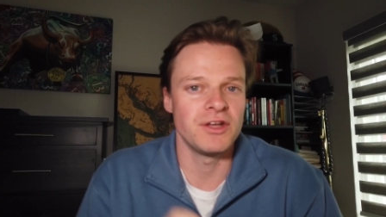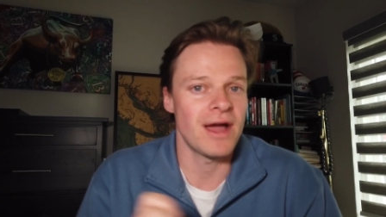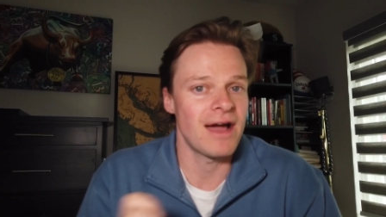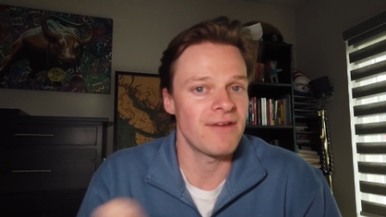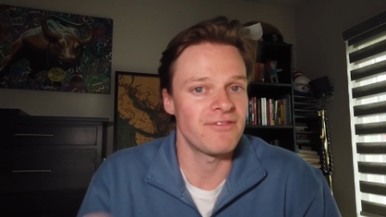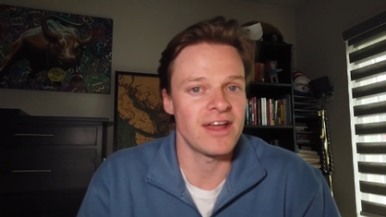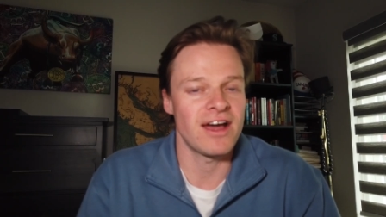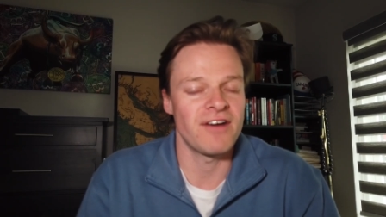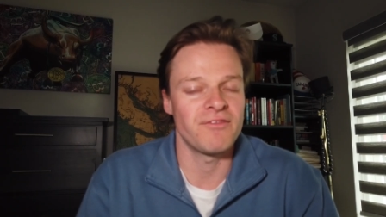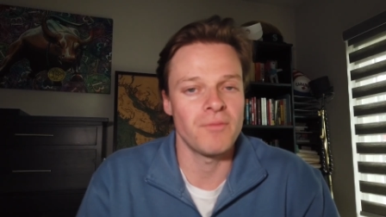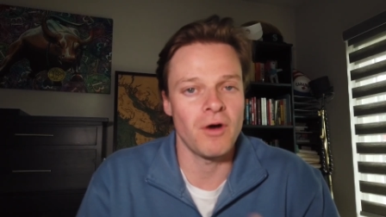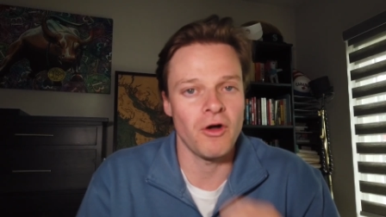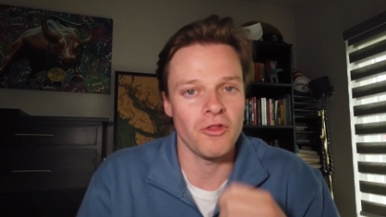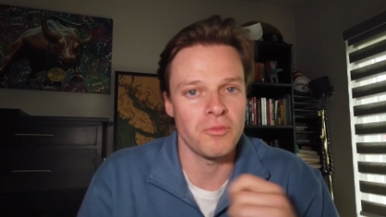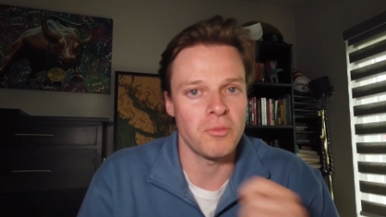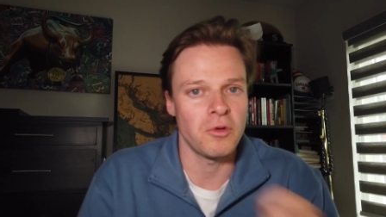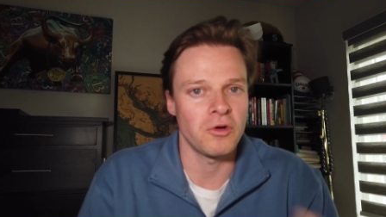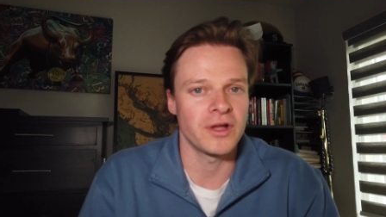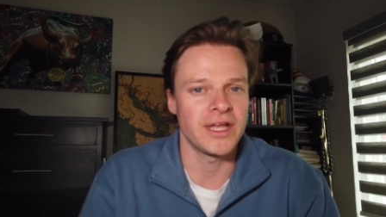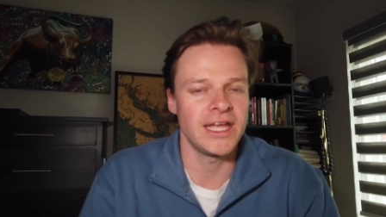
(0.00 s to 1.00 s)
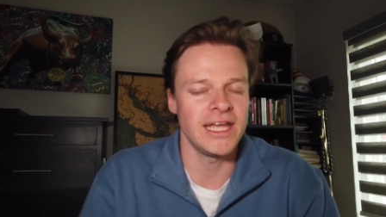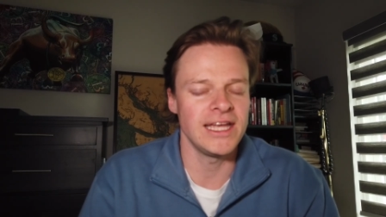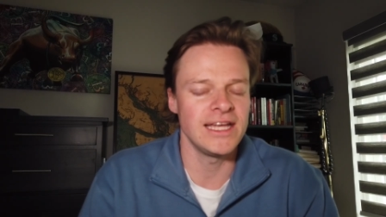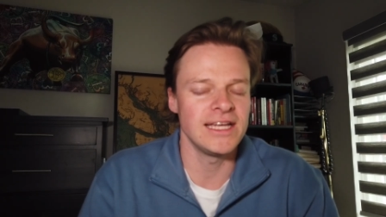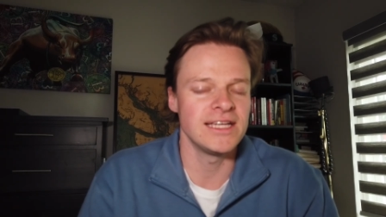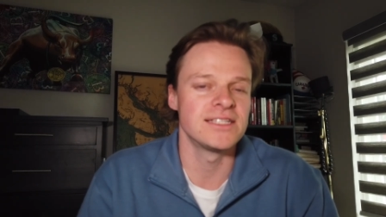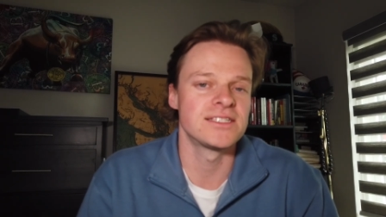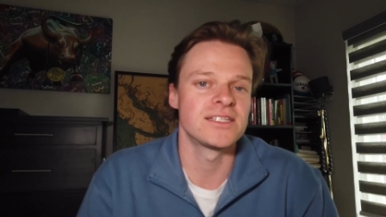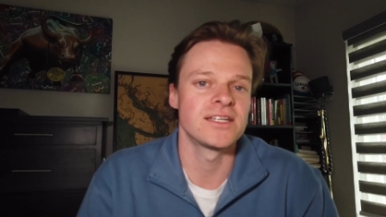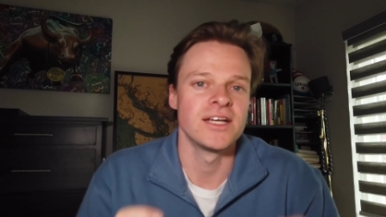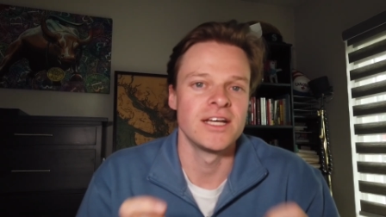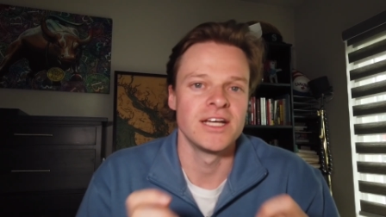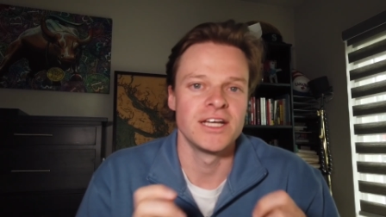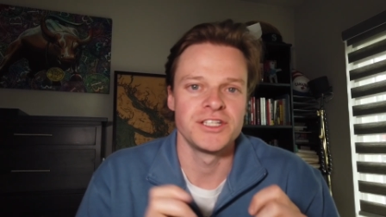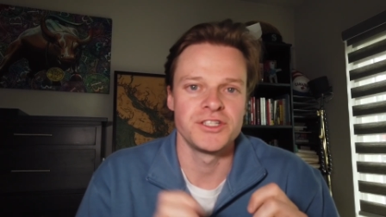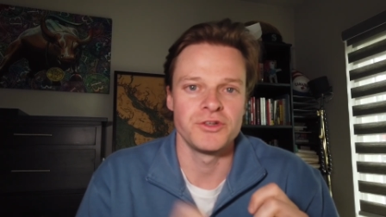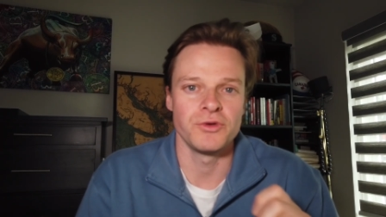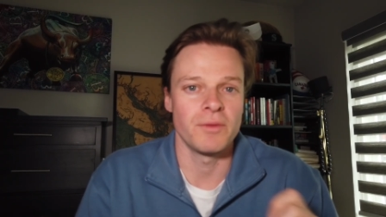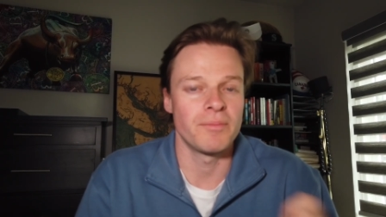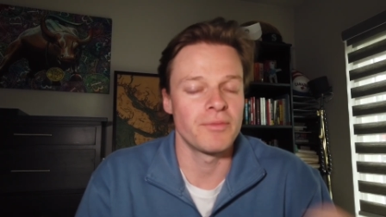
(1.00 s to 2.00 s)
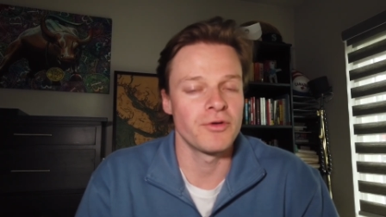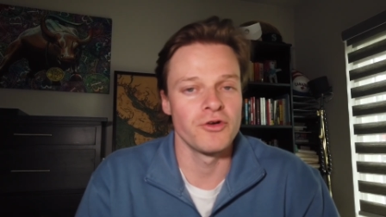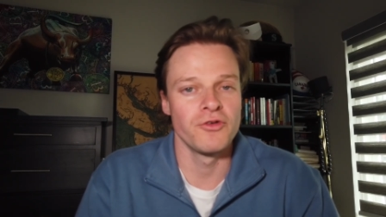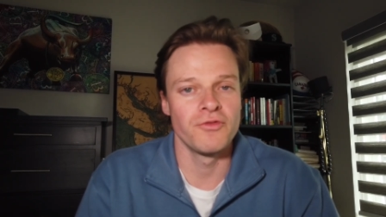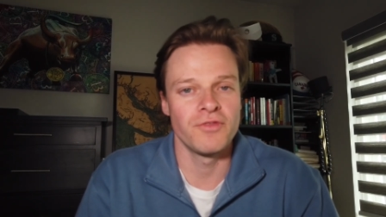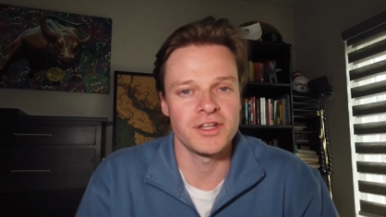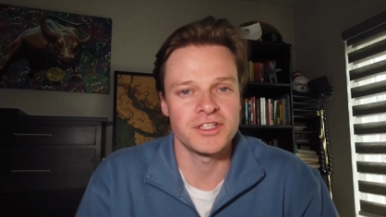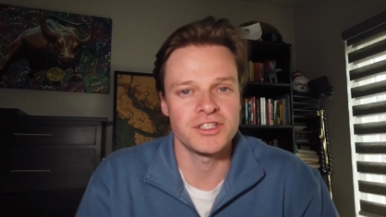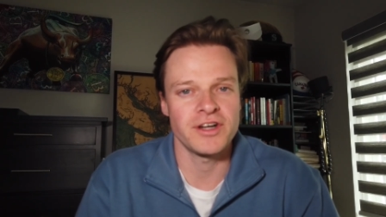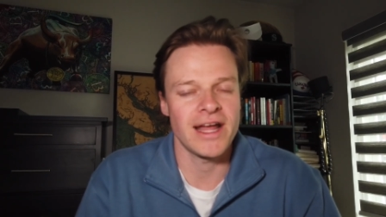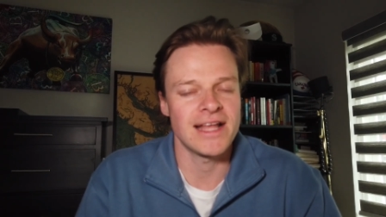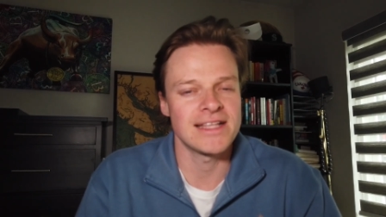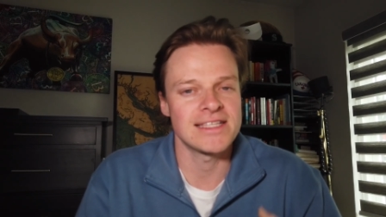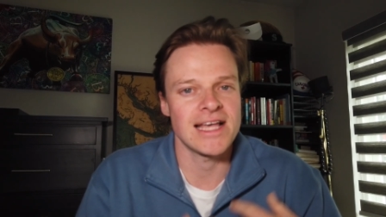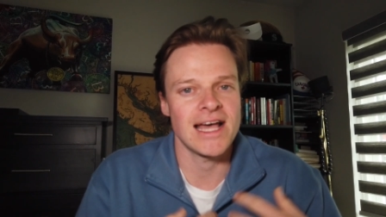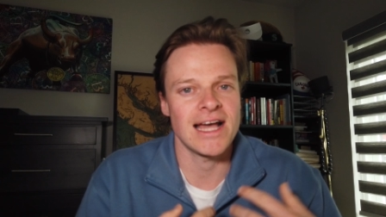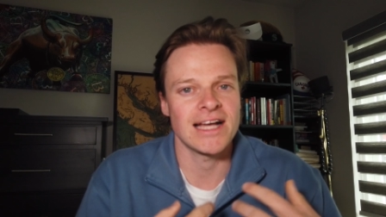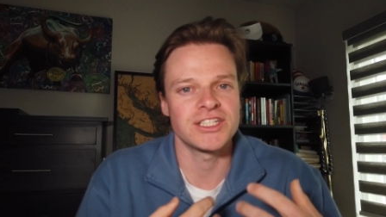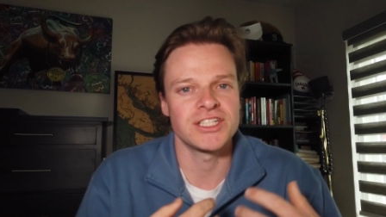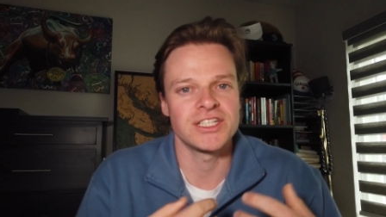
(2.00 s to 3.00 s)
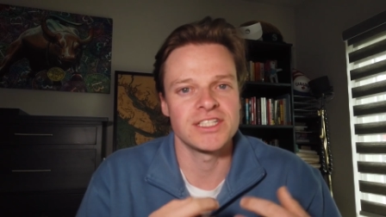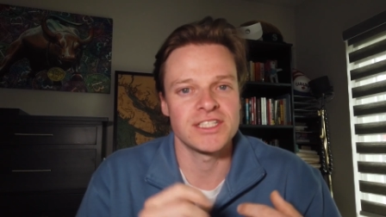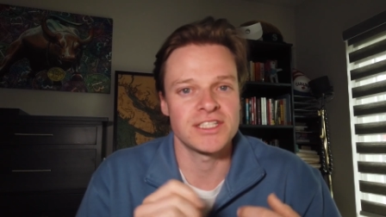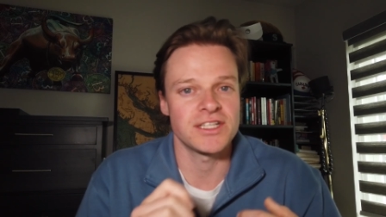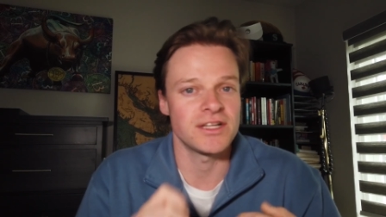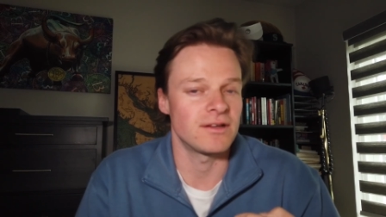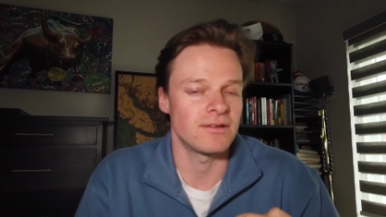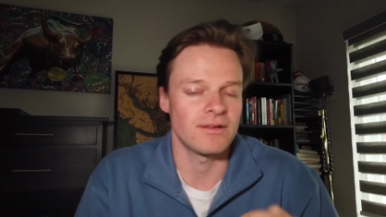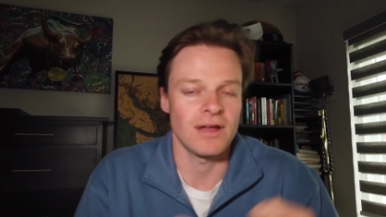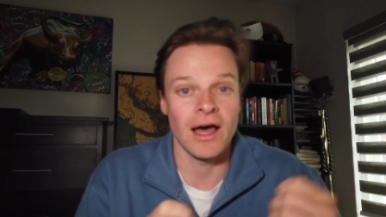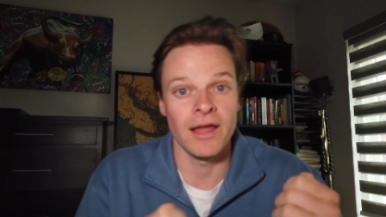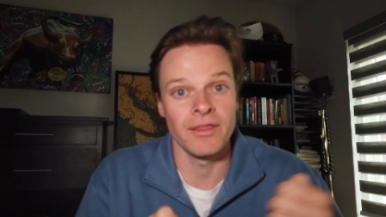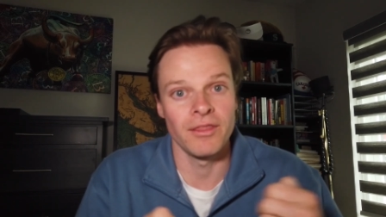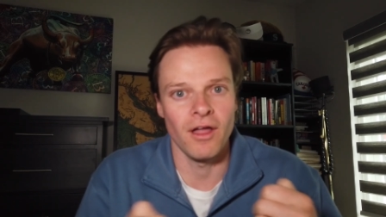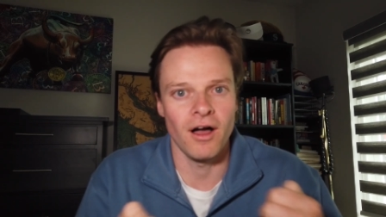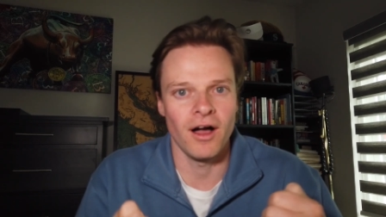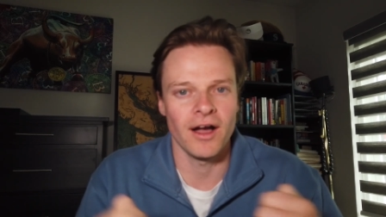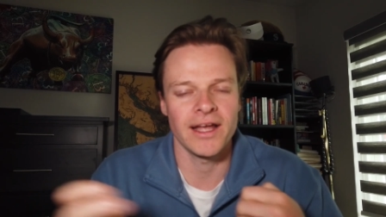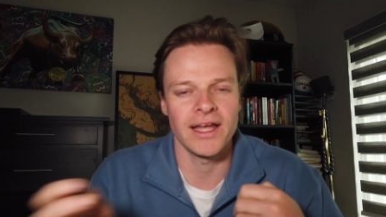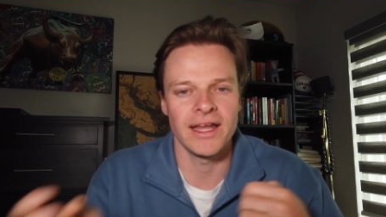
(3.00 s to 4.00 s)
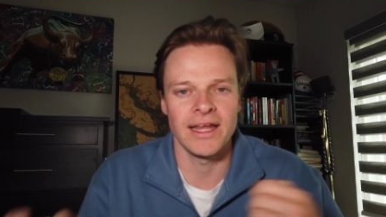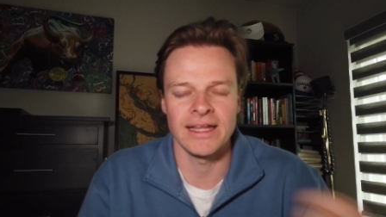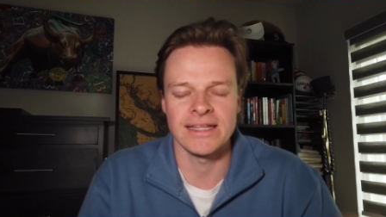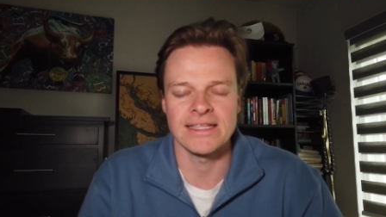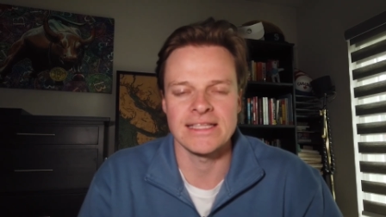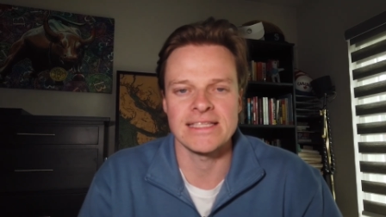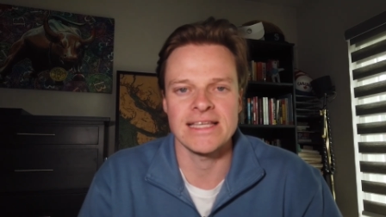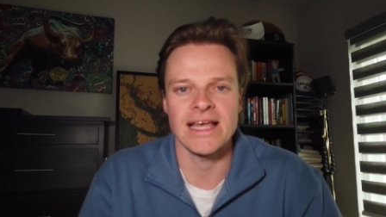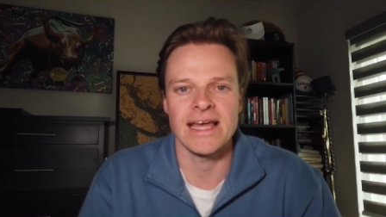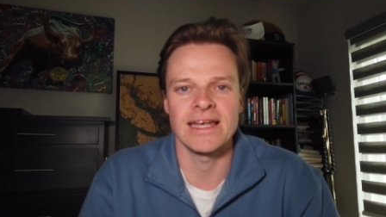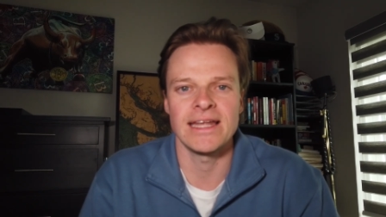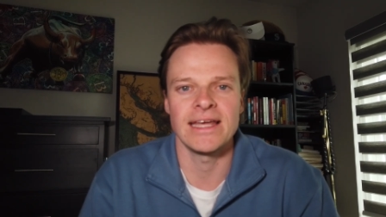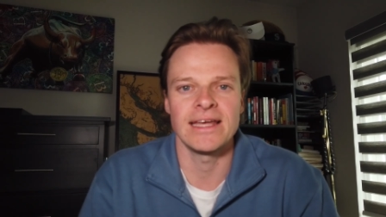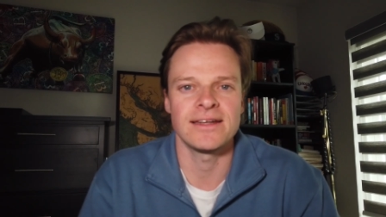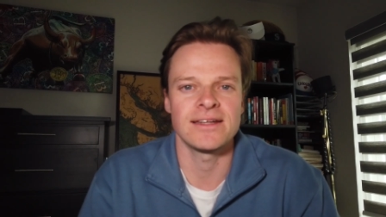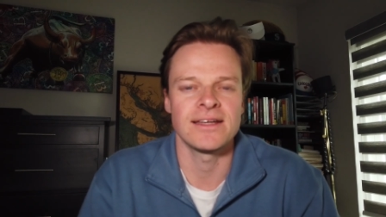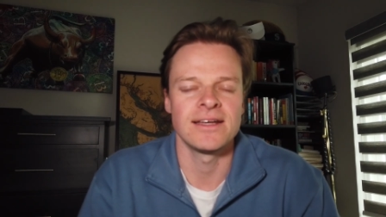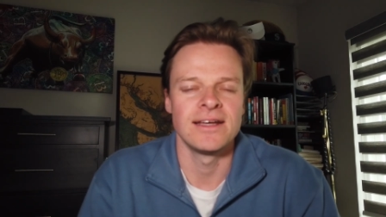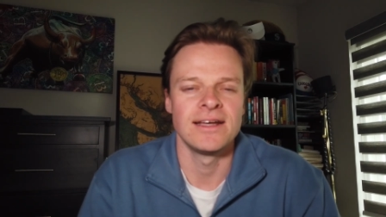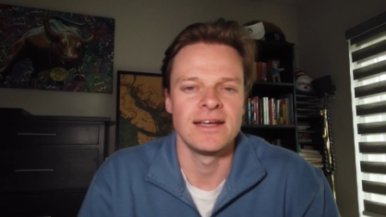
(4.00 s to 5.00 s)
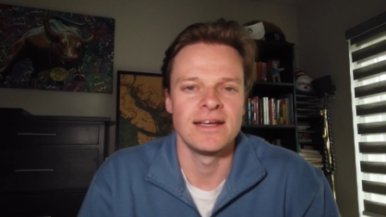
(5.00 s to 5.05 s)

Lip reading: you have to have multiple keys to approve the transactions, to unlock it and send it.